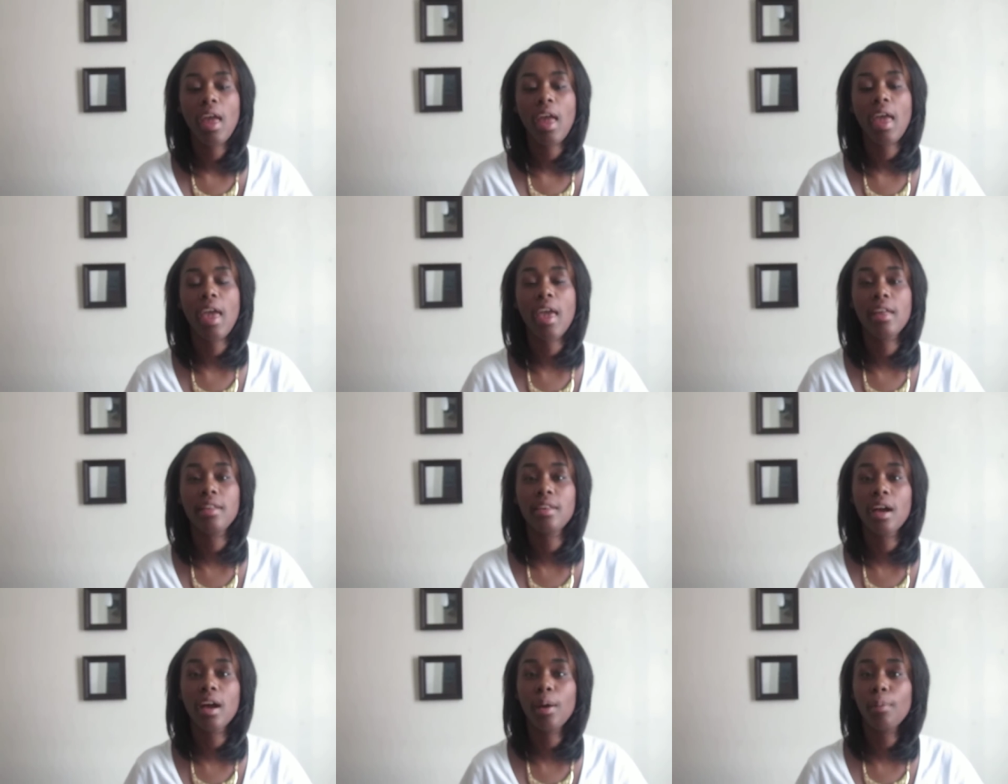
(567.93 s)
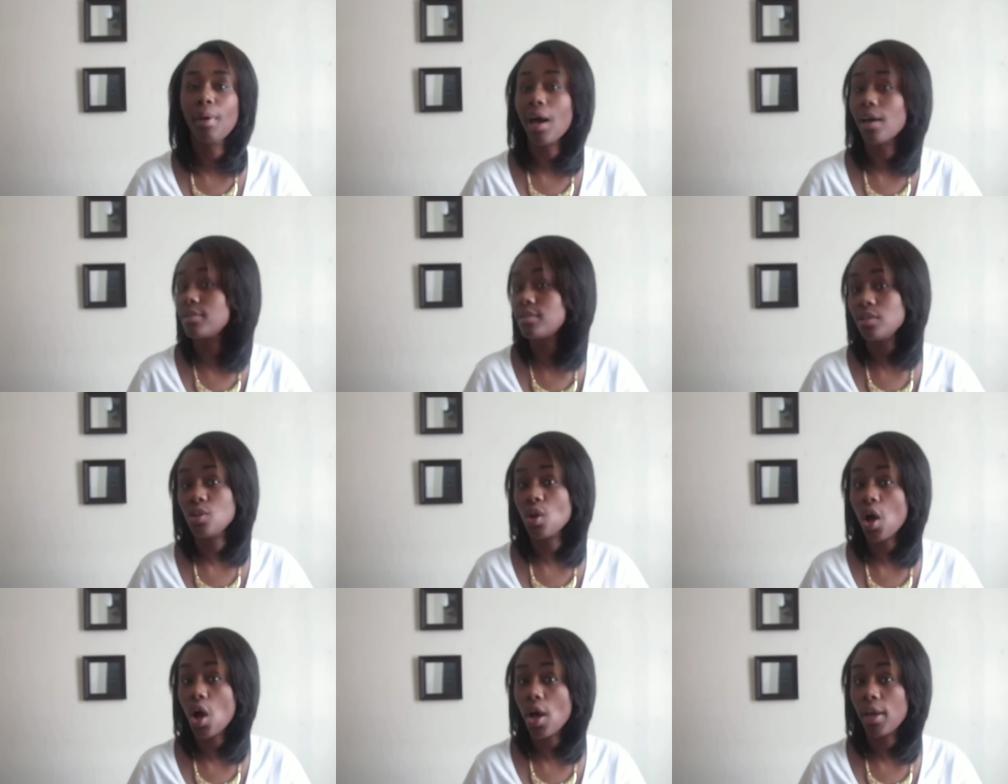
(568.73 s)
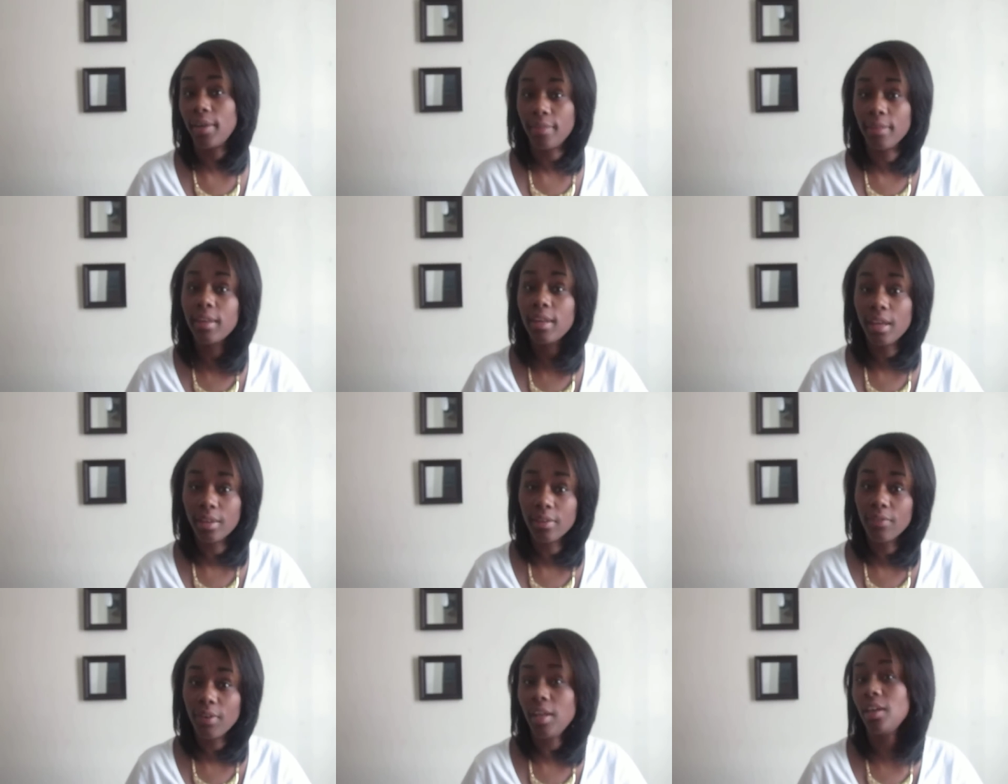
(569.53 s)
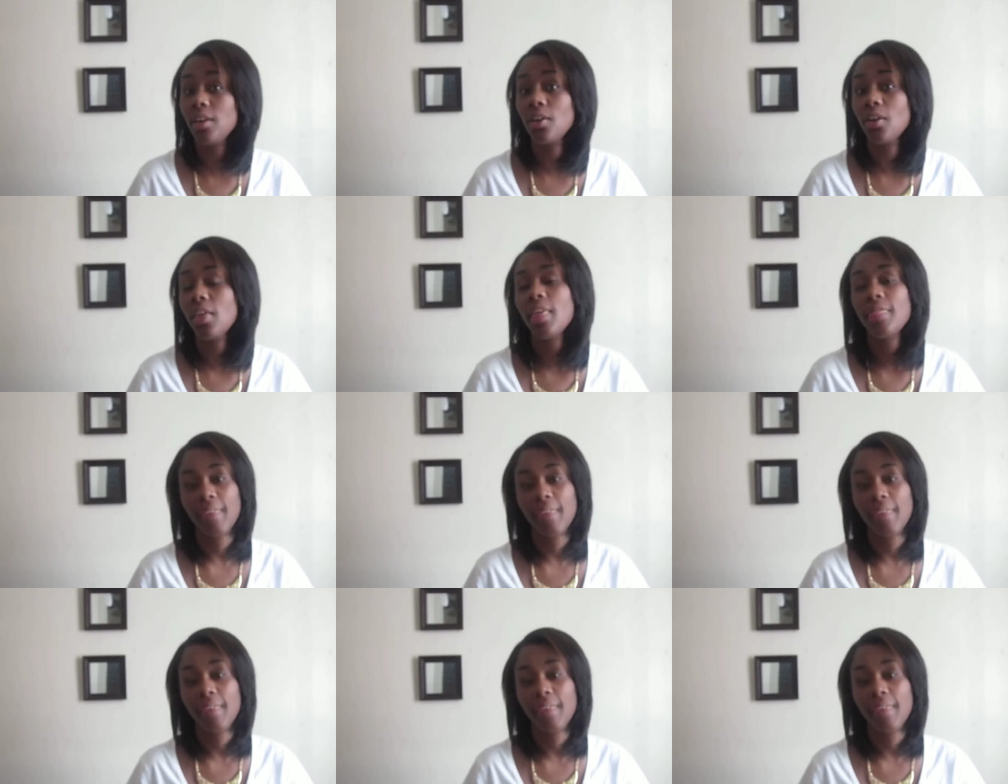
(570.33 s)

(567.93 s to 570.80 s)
and um, I'll see y'all in the next video.